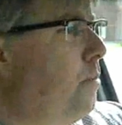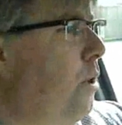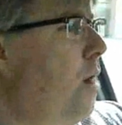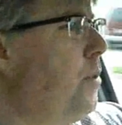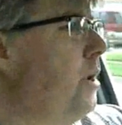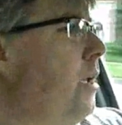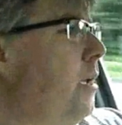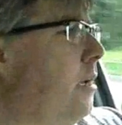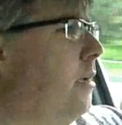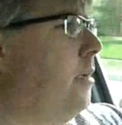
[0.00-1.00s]

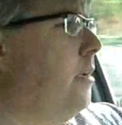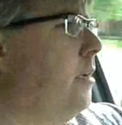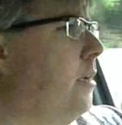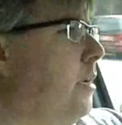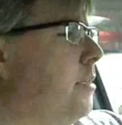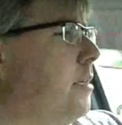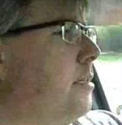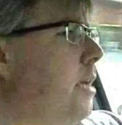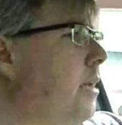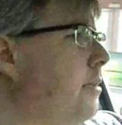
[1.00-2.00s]
Property is a
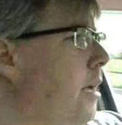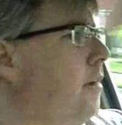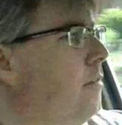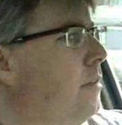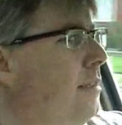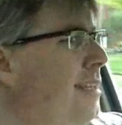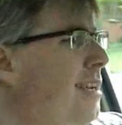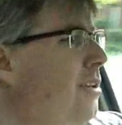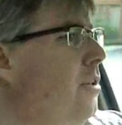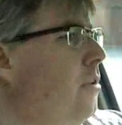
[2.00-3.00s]
set of
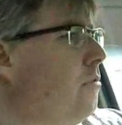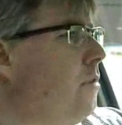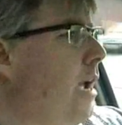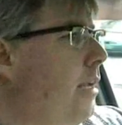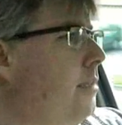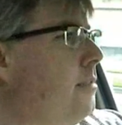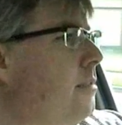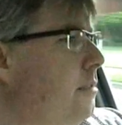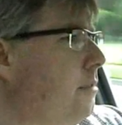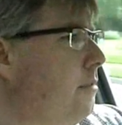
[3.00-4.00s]
legal rights.